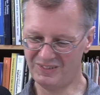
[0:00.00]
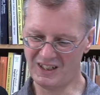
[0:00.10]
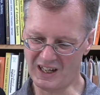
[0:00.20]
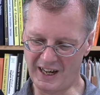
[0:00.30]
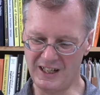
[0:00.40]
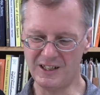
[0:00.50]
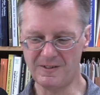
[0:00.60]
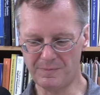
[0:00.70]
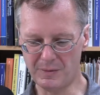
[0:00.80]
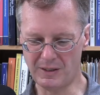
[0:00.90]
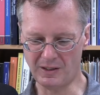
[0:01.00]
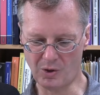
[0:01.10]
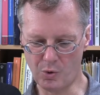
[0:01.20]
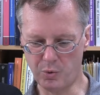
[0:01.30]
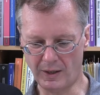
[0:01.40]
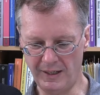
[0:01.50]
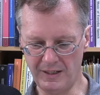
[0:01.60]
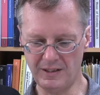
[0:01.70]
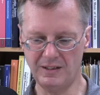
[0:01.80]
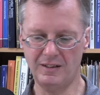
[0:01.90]
kind of, but not
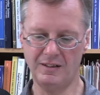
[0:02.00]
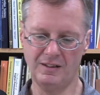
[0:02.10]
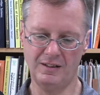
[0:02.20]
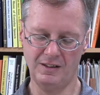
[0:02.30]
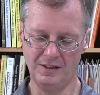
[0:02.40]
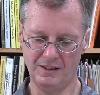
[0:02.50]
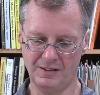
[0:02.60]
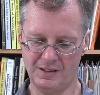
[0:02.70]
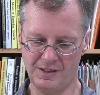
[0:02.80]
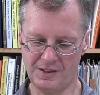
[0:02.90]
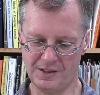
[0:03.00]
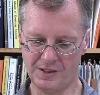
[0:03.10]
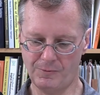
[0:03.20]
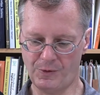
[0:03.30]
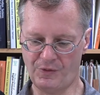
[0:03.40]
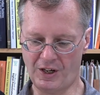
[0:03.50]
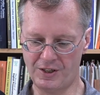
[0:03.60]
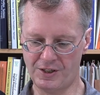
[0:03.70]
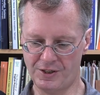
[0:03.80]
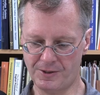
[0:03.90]
quite consistent with
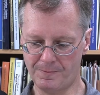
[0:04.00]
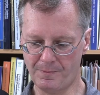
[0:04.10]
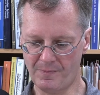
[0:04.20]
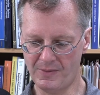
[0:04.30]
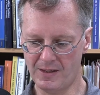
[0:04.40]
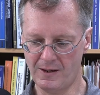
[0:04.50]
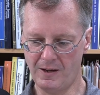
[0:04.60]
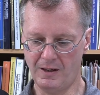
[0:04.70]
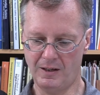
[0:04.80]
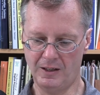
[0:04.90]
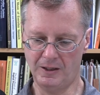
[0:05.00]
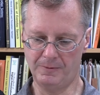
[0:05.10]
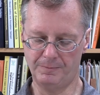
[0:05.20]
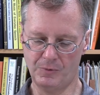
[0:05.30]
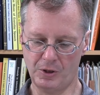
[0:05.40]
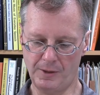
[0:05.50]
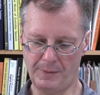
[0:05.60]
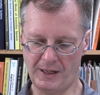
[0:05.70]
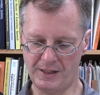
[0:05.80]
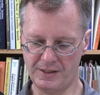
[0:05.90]
fascism. Trump
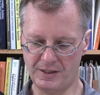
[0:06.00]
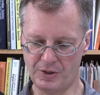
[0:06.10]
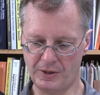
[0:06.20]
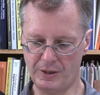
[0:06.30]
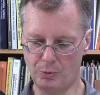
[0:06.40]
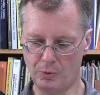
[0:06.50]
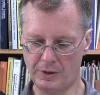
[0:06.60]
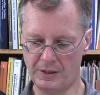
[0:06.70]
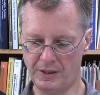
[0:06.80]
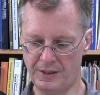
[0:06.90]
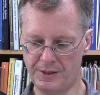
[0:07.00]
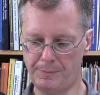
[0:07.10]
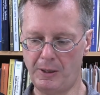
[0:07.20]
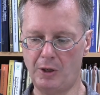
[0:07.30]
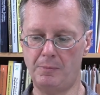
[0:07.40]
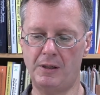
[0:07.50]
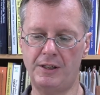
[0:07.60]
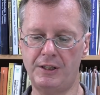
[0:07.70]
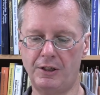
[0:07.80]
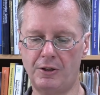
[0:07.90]
has not tried to organize
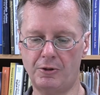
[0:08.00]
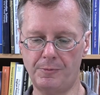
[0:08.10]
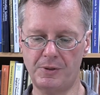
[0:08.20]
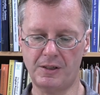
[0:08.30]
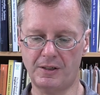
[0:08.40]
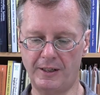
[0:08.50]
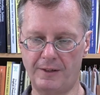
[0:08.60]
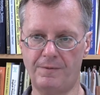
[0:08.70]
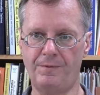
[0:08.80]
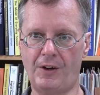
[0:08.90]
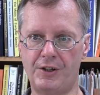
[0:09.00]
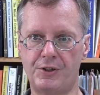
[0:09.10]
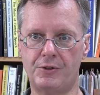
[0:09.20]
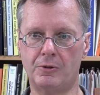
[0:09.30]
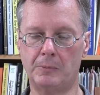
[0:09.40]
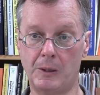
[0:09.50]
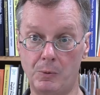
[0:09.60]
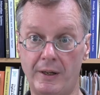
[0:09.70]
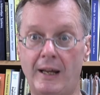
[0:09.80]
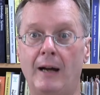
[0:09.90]
paramilitary groups like fascists normally
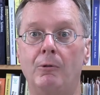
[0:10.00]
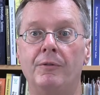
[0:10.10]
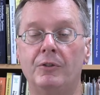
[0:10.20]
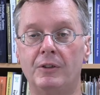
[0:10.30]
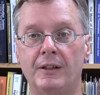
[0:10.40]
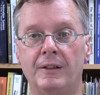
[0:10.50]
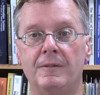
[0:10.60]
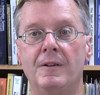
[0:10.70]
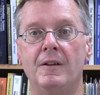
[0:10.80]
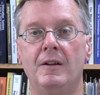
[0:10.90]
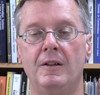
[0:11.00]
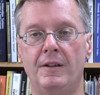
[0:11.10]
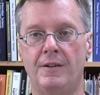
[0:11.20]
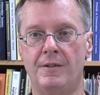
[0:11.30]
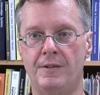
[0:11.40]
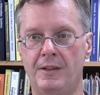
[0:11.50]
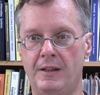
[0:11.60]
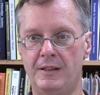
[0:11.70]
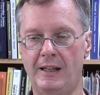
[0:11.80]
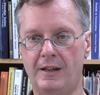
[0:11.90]
would. However, again, the
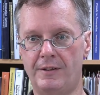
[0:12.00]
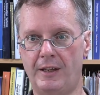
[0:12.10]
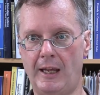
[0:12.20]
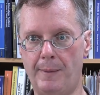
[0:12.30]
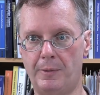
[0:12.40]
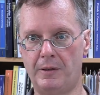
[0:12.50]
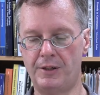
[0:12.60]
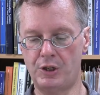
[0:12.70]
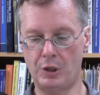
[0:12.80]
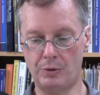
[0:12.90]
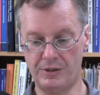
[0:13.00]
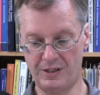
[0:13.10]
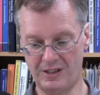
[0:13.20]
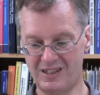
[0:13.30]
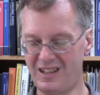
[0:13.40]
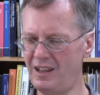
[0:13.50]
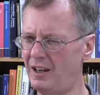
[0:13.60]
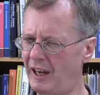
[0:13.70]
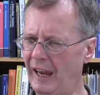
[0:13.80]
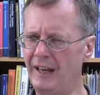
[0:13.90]
attack on the Capitol on January 6th
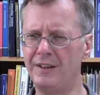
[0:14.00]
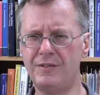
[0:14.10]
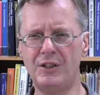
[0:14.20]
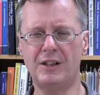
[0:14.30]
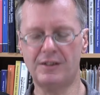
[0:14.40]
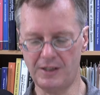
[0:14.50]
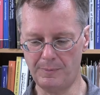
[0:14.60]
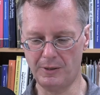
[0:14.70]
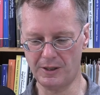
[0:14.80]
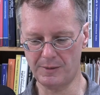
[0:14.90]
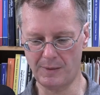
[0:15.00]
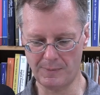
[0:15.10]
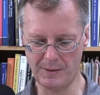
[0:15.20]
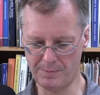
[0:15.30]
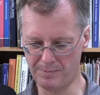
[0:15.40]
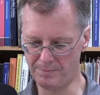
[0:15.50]
kind of checks that box, maybe.